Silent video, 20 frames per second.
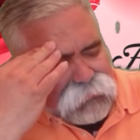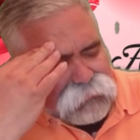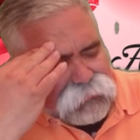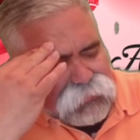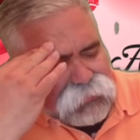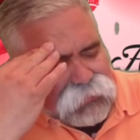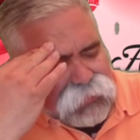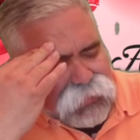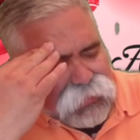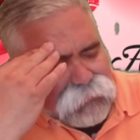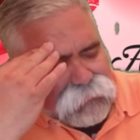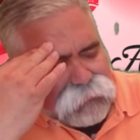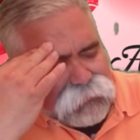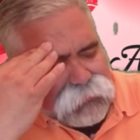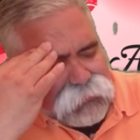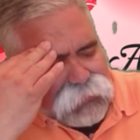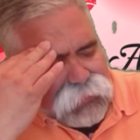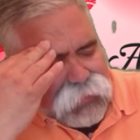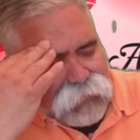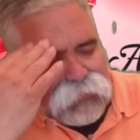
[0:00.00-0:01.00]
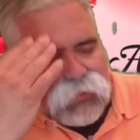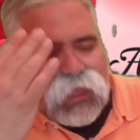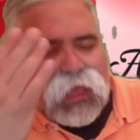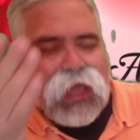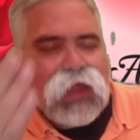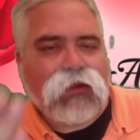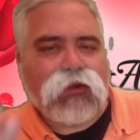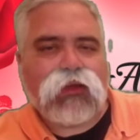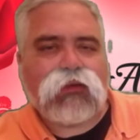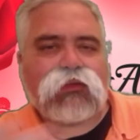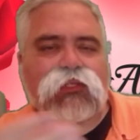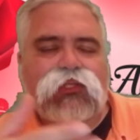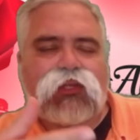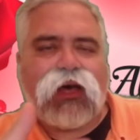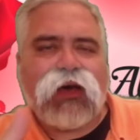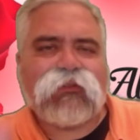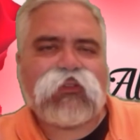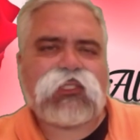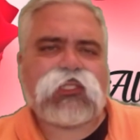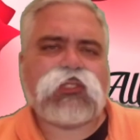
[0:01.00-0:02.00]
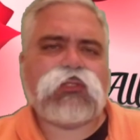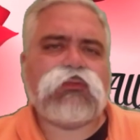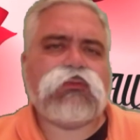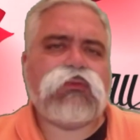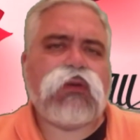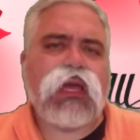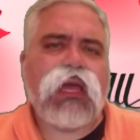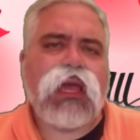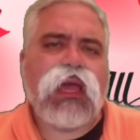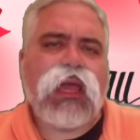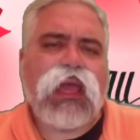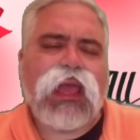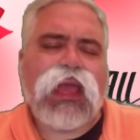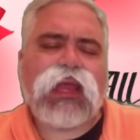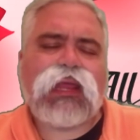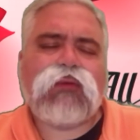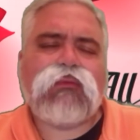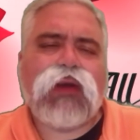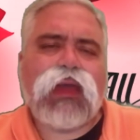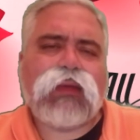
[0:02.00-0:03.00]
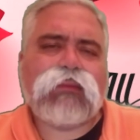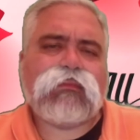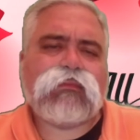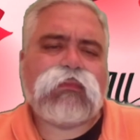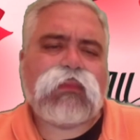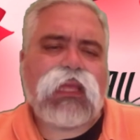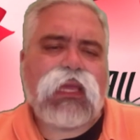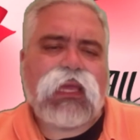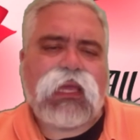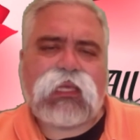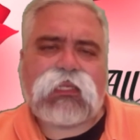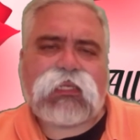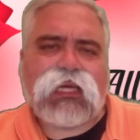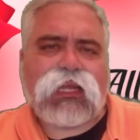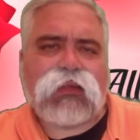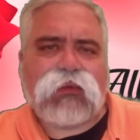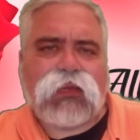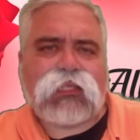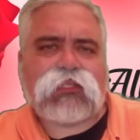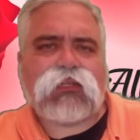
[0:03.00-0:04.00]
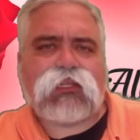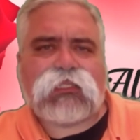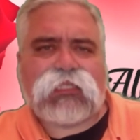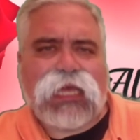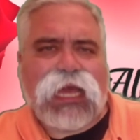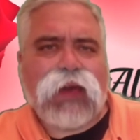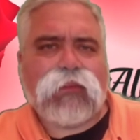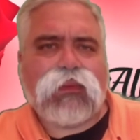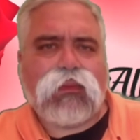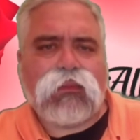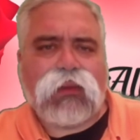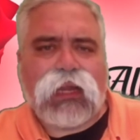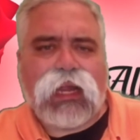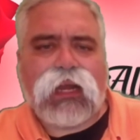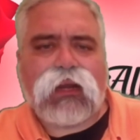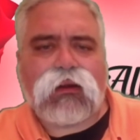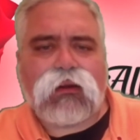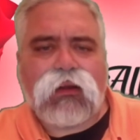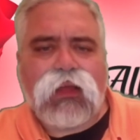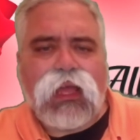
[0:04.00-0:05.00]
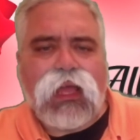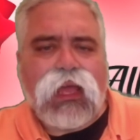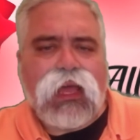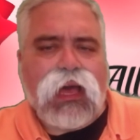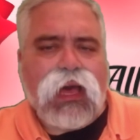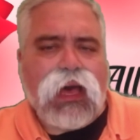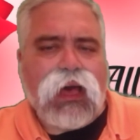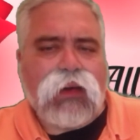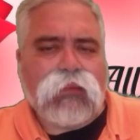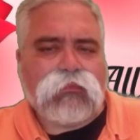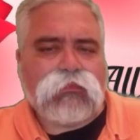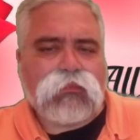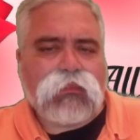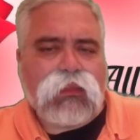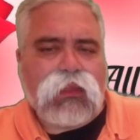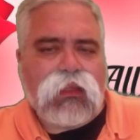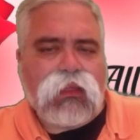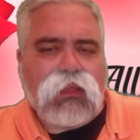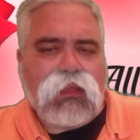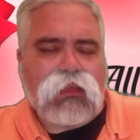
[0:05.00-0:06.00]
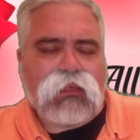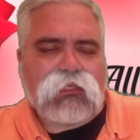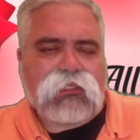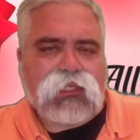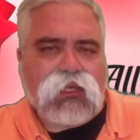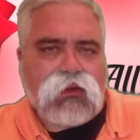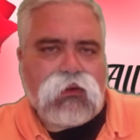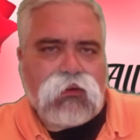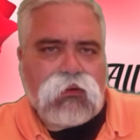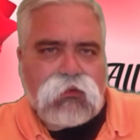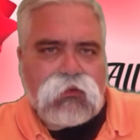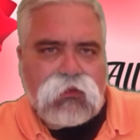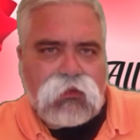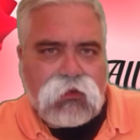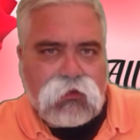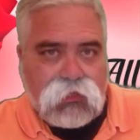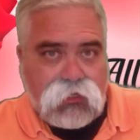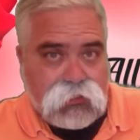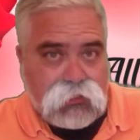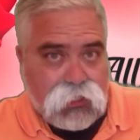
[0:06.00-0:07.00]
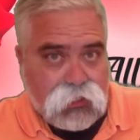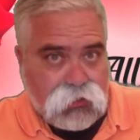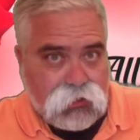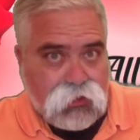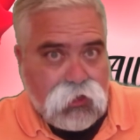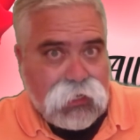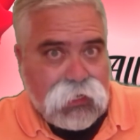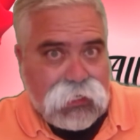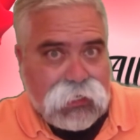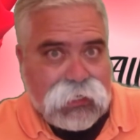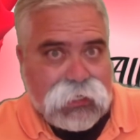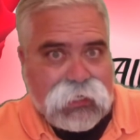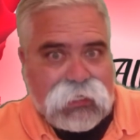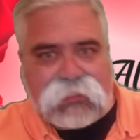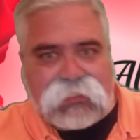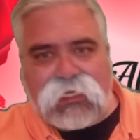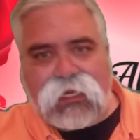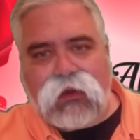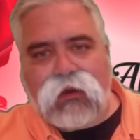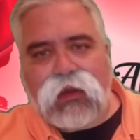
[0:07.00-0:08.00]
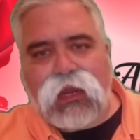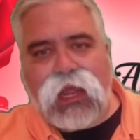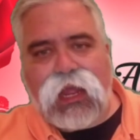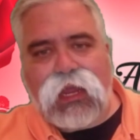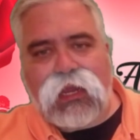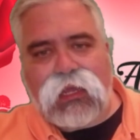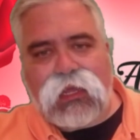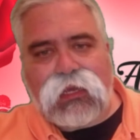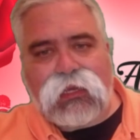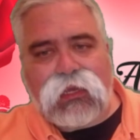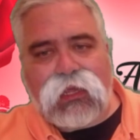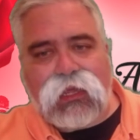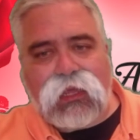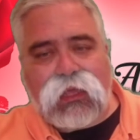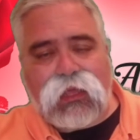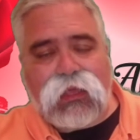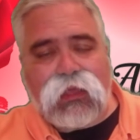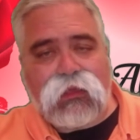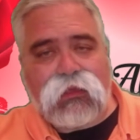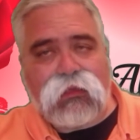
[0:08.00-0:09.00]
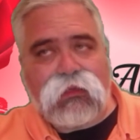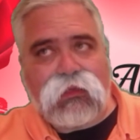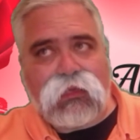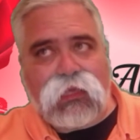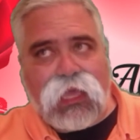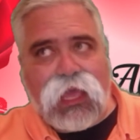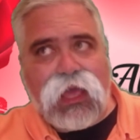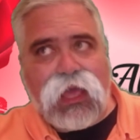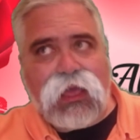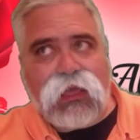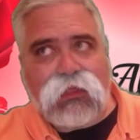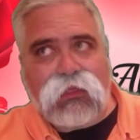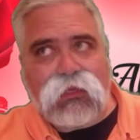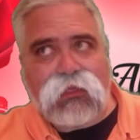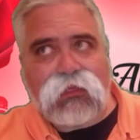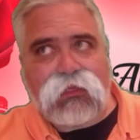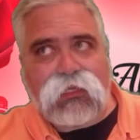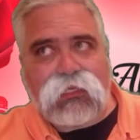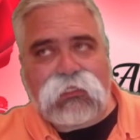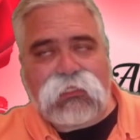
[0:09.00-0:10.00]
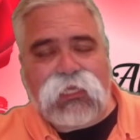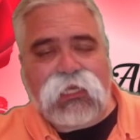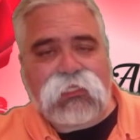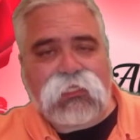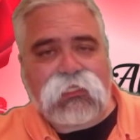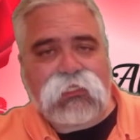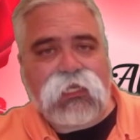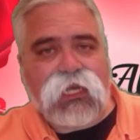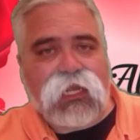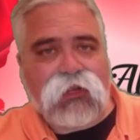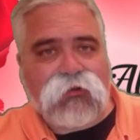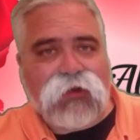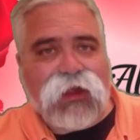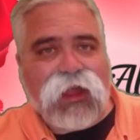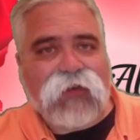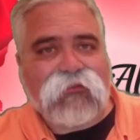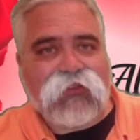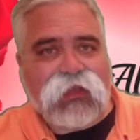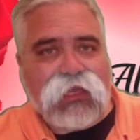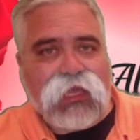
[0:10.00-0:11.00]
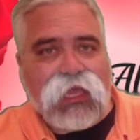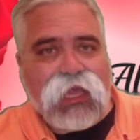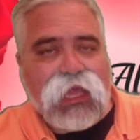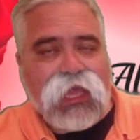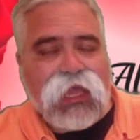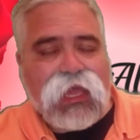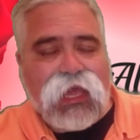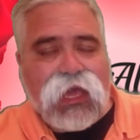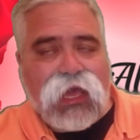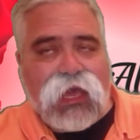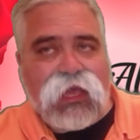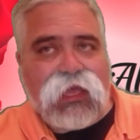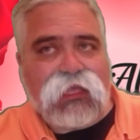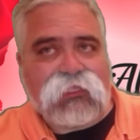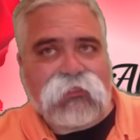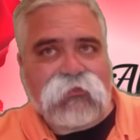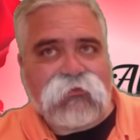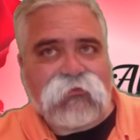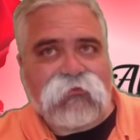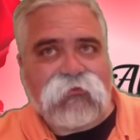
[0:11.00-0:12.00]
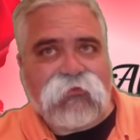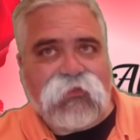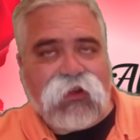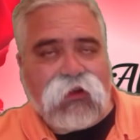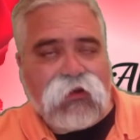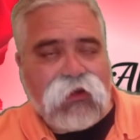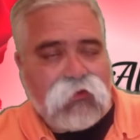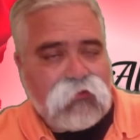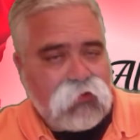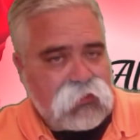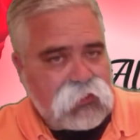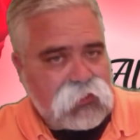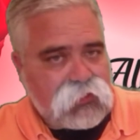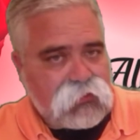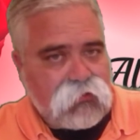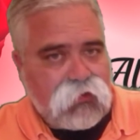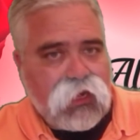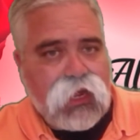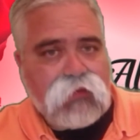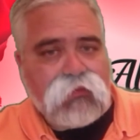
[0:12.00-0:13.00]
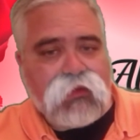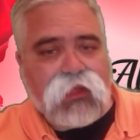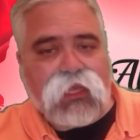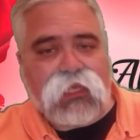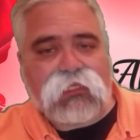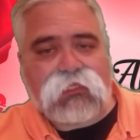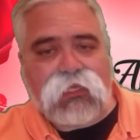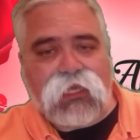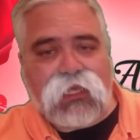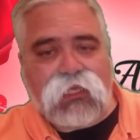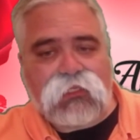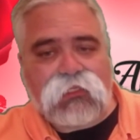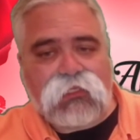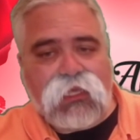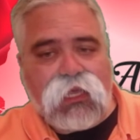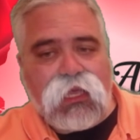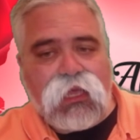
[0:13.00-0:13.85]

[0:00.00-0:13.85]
tap, tap. I don't know, soft shoe. Anyway, he's gonna tap them later. So there's a lot of ladies there, and yeah, the sex is kind of graphic. It's very well described. It's